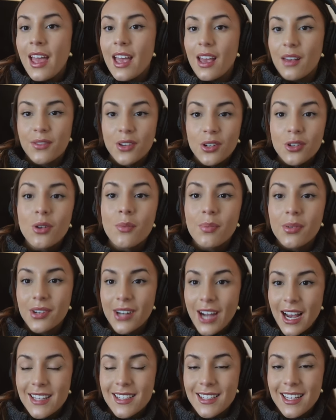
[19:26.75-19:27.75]
If you're not
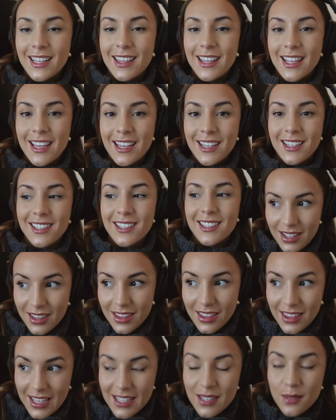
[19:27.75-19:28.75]
procrastinating this,
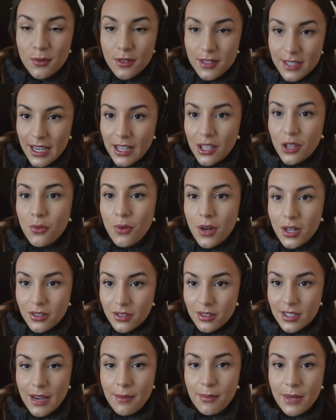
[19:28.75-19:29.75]
this will take you
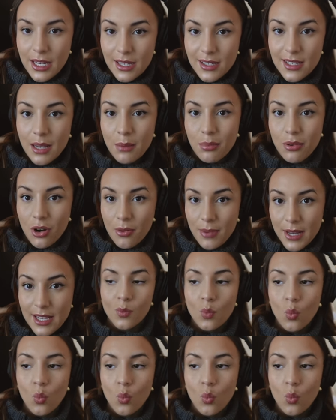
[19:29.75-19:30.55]
under 10 minutes, I promise.